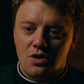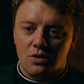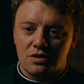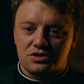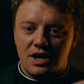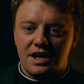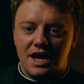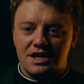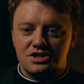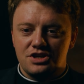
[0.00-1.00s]
or to try to
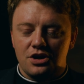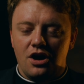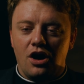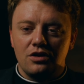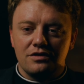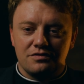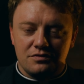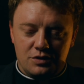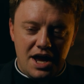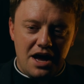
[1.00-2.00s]
engineer all
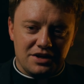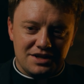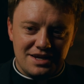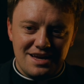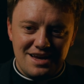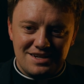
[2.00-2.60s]
of reality